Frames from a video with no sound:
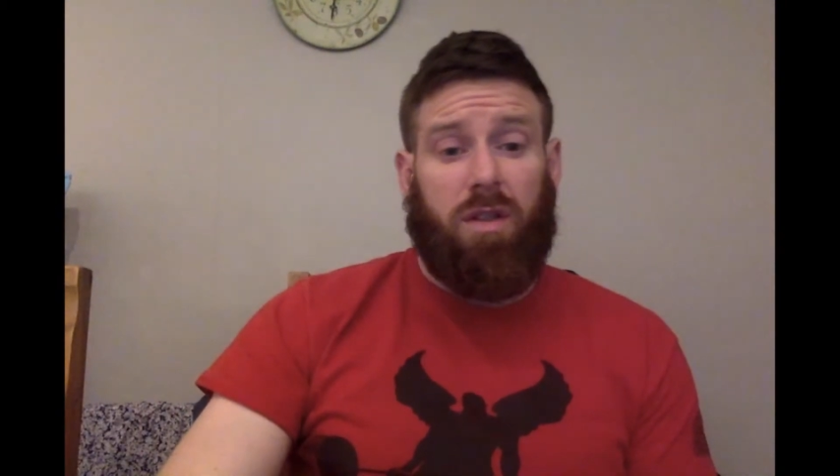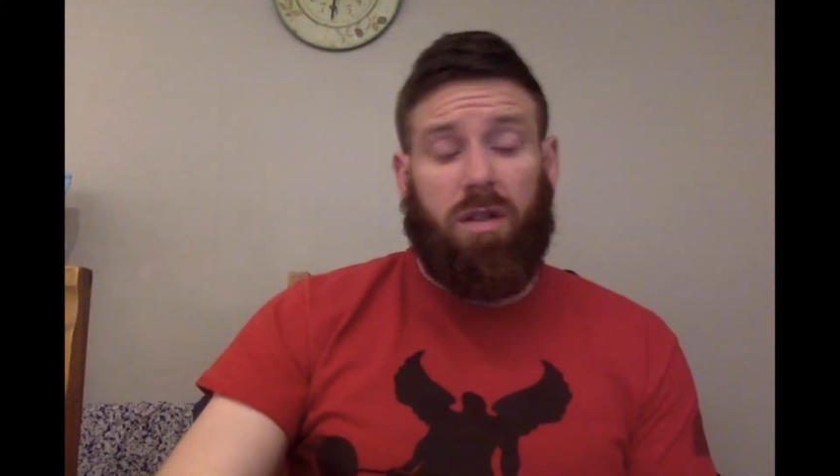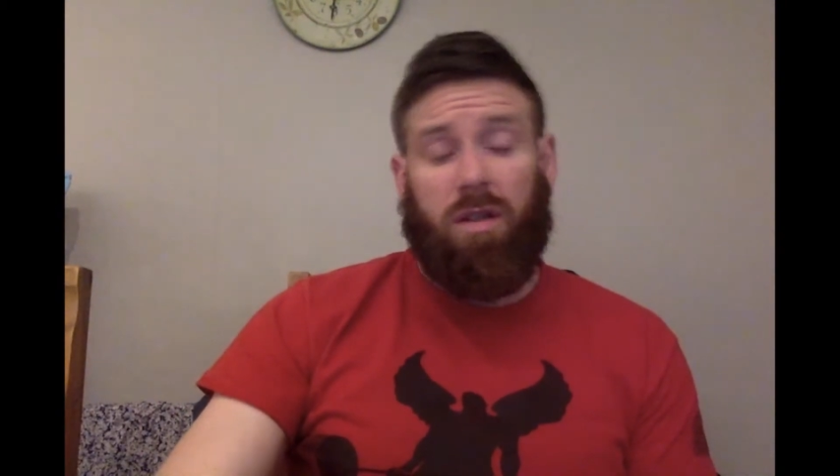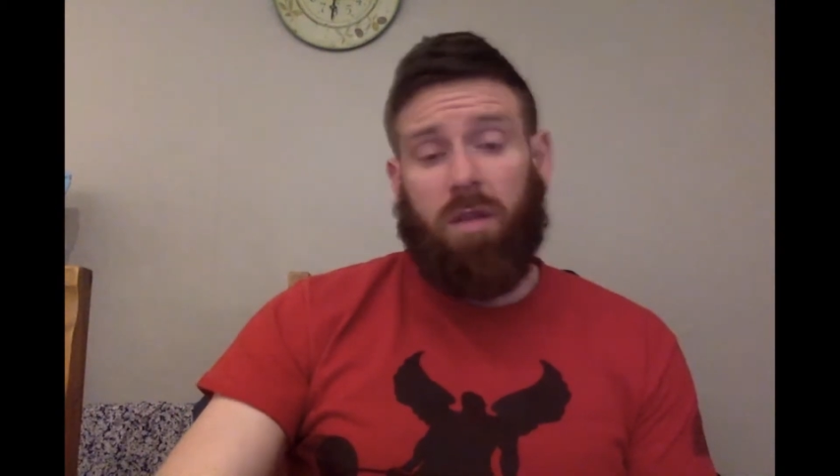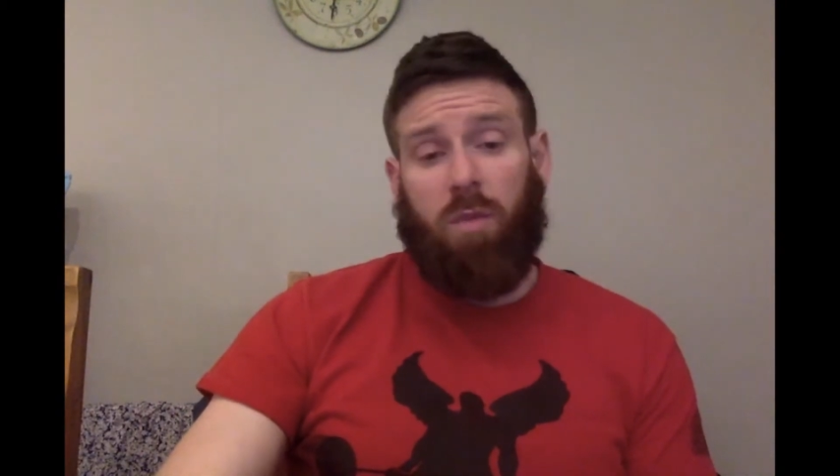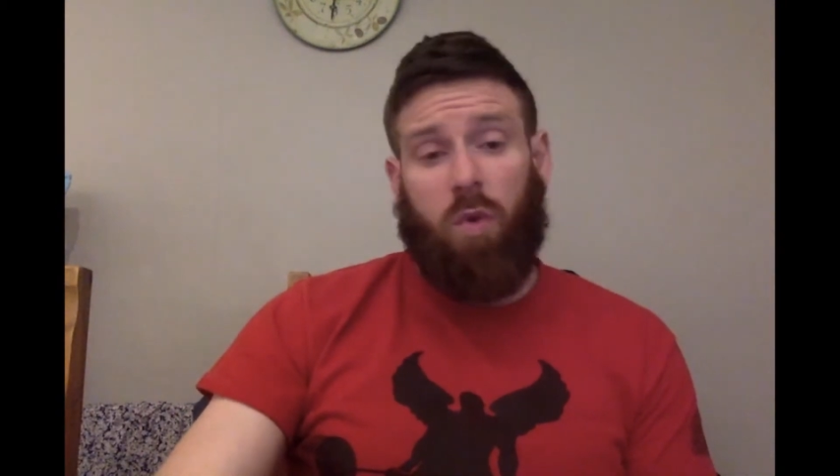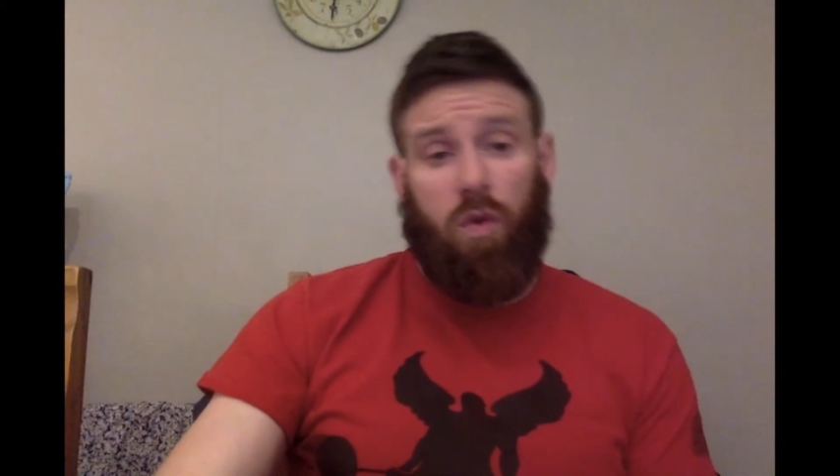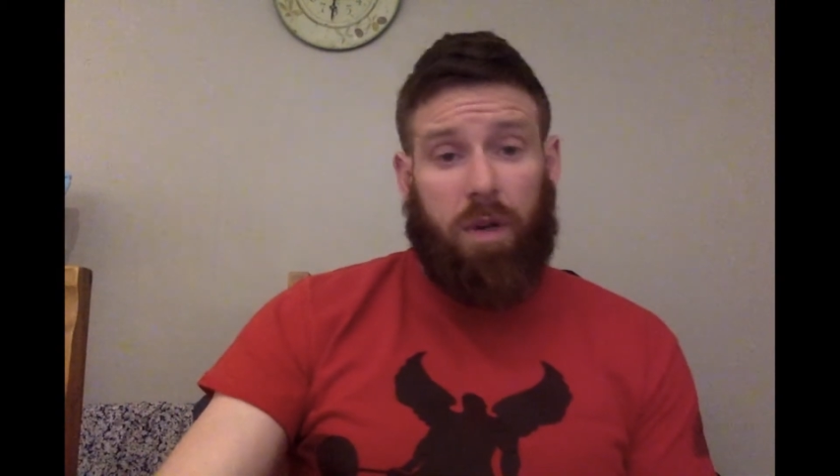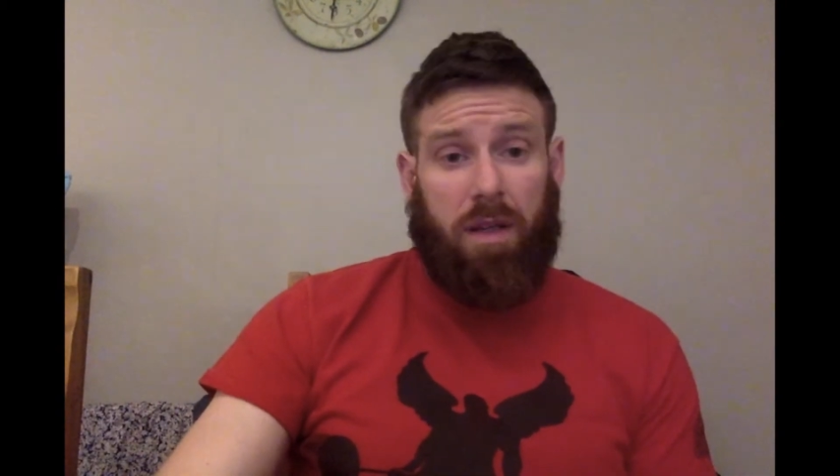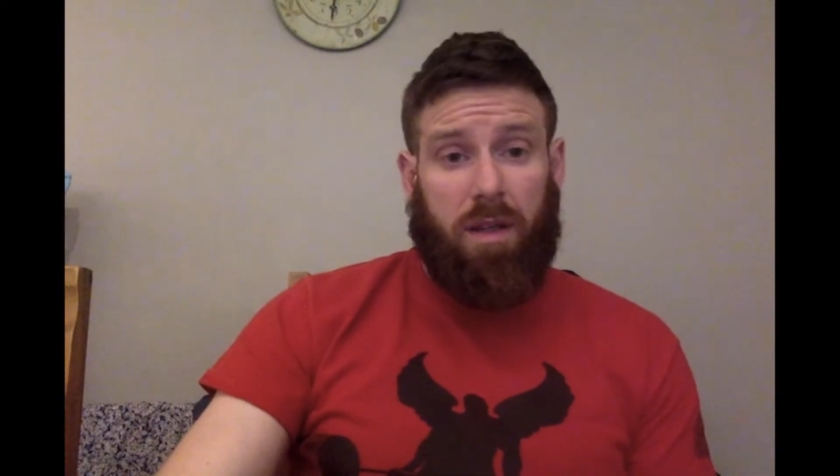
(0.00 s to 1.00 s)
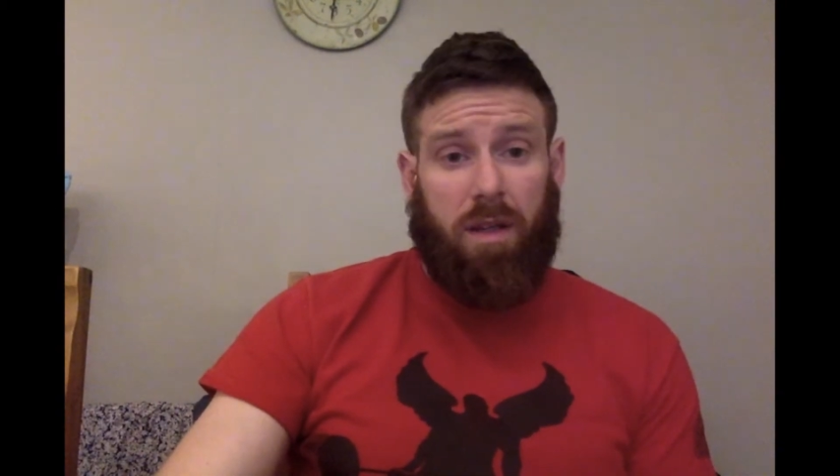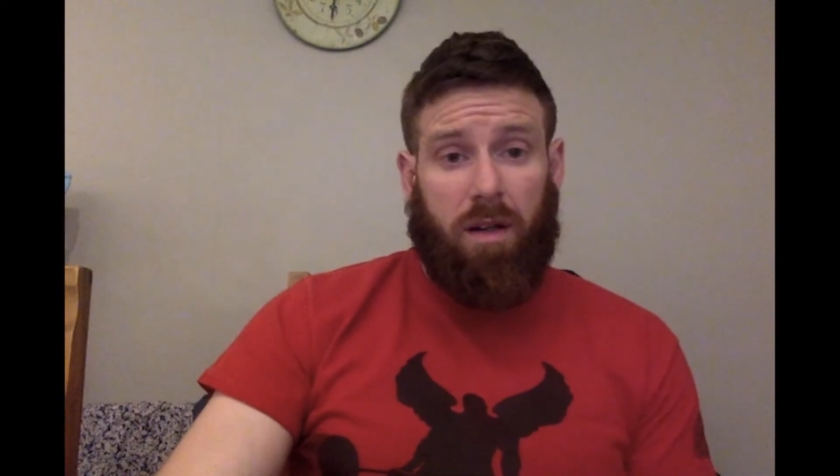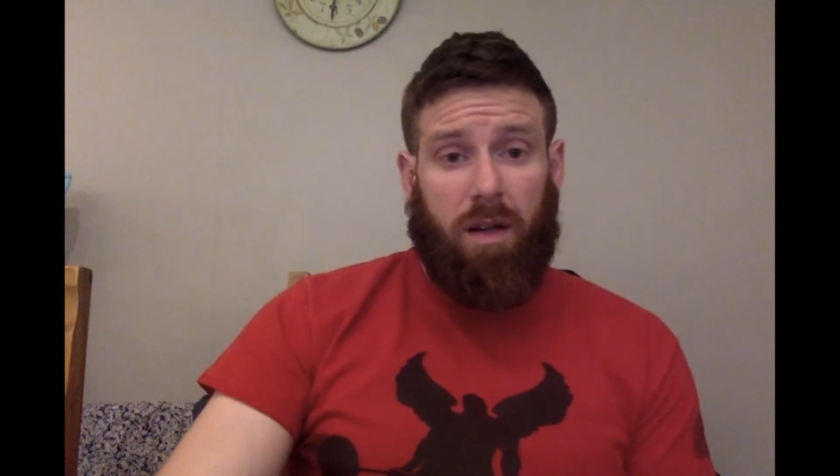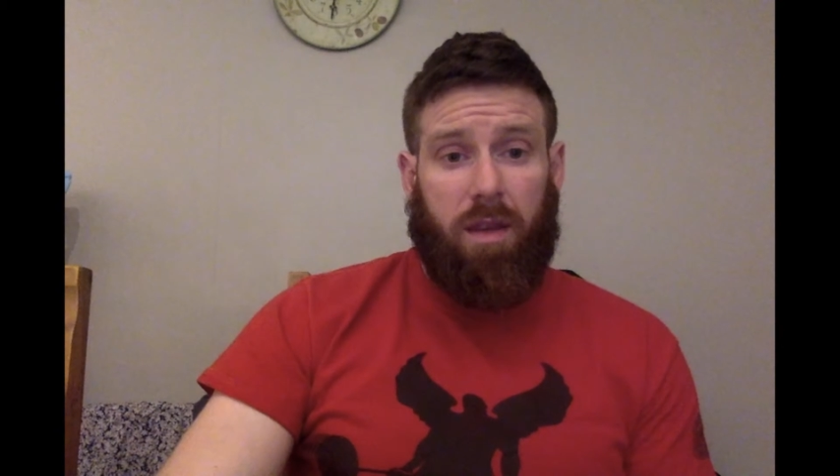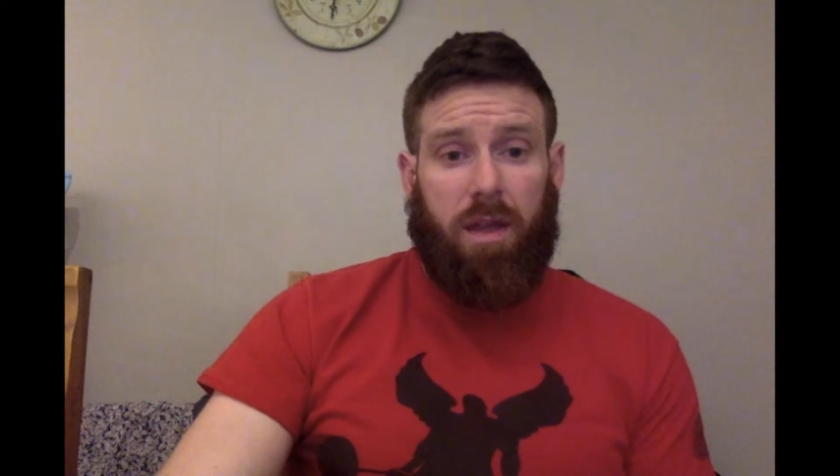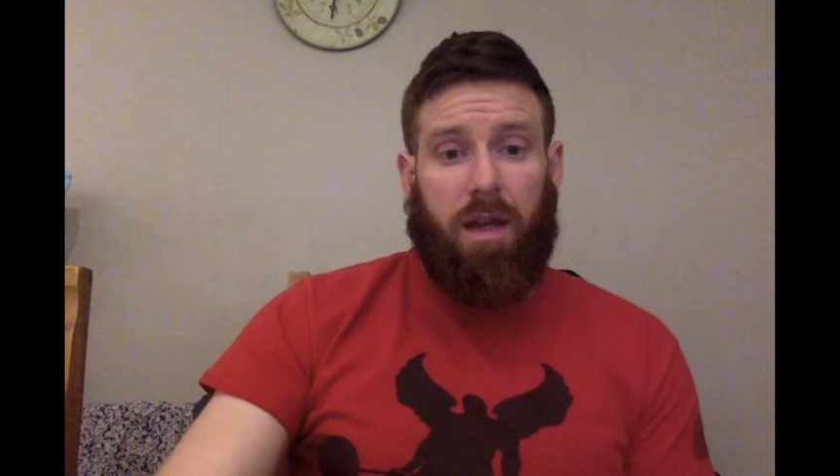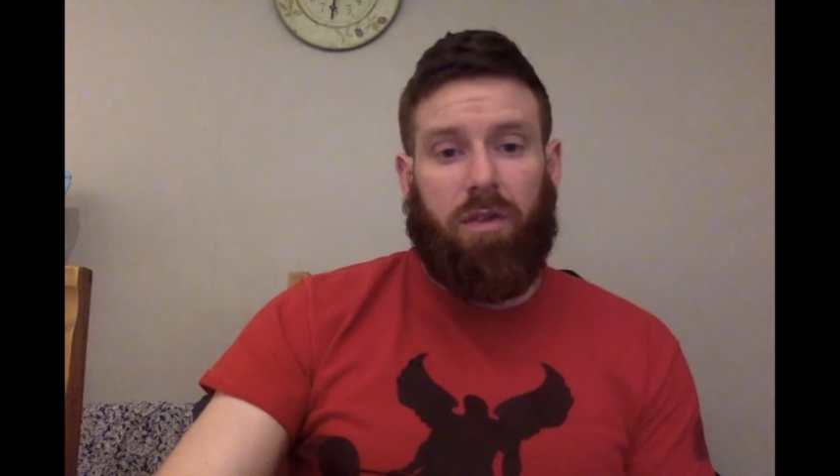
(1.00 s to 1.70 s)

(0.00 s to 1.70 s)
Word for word: um, or anything like that.